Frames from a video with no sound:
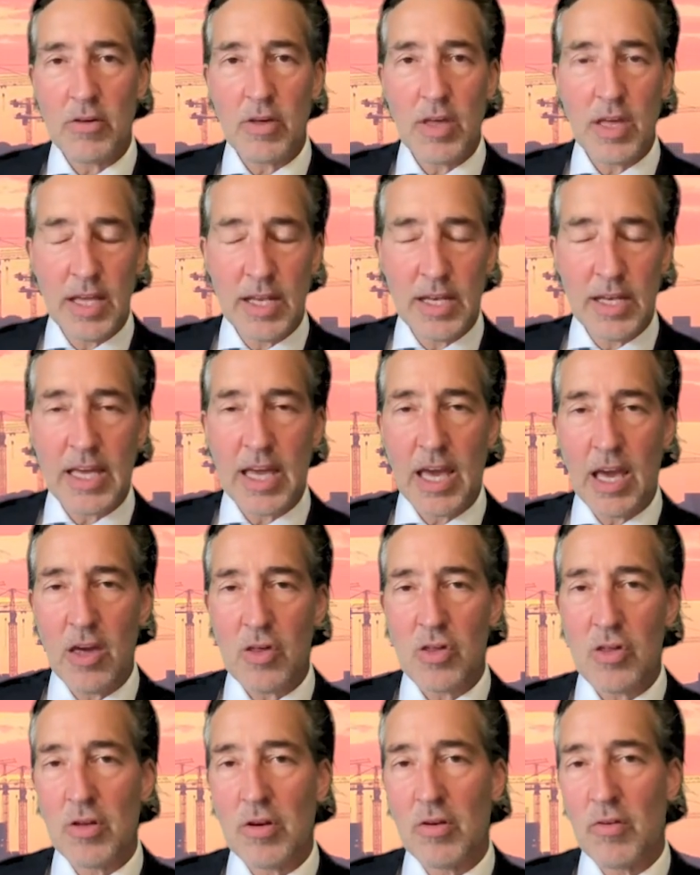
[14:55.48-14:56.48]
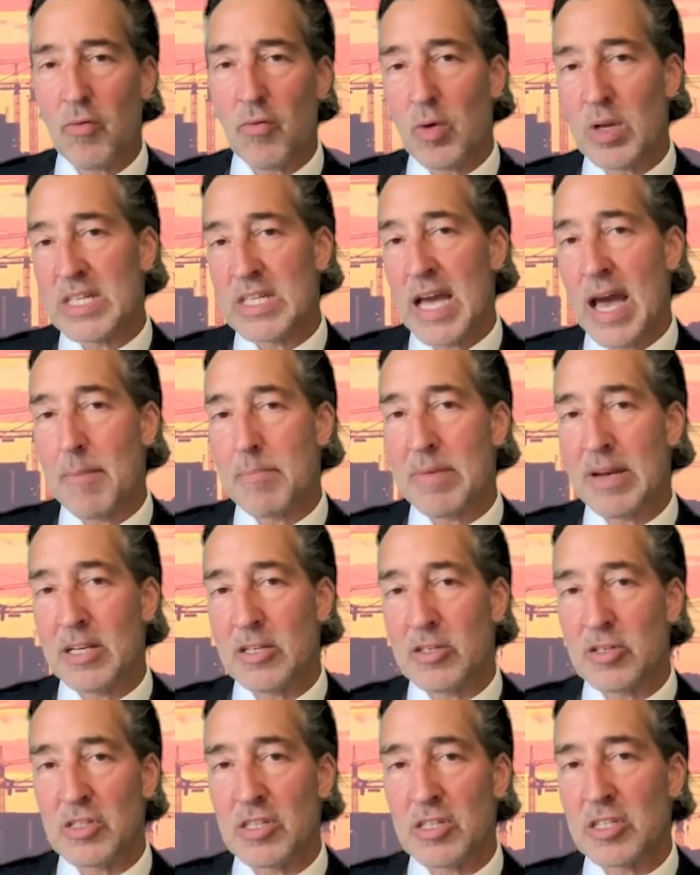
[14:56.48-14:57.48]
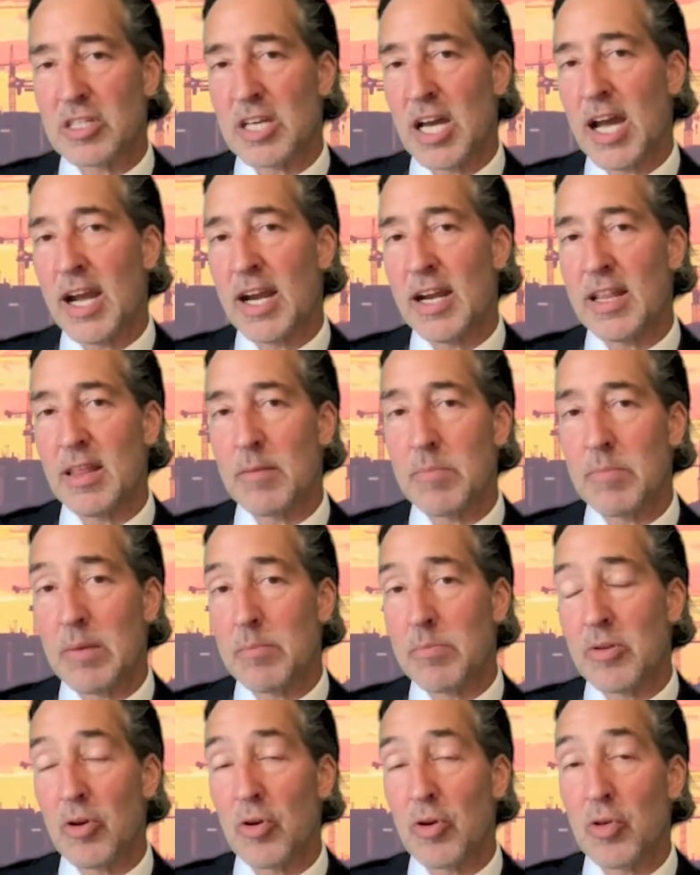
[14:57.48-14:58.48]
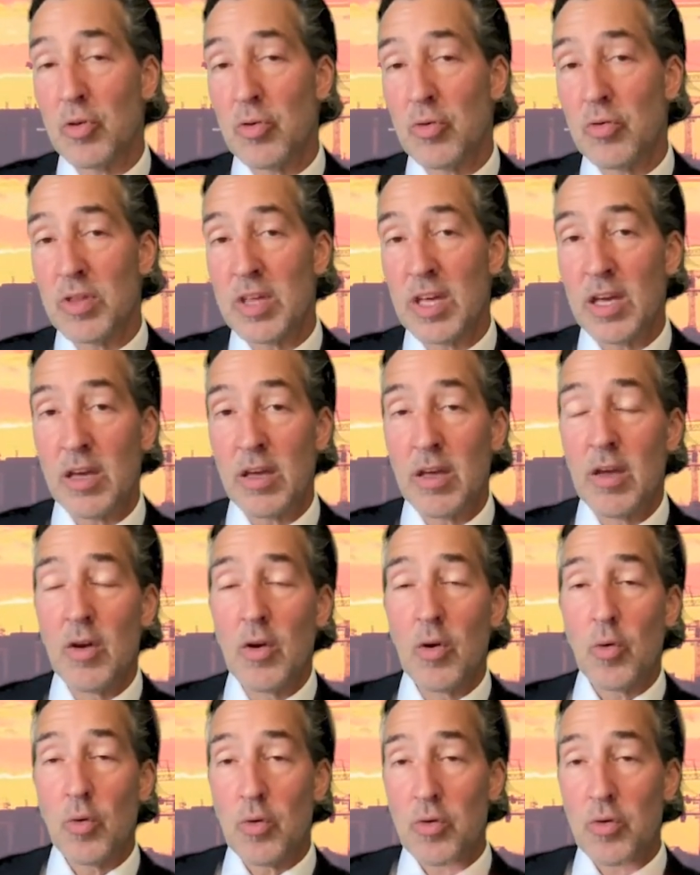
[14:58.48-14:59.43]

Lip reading: indication of what's happening to society, that people are using or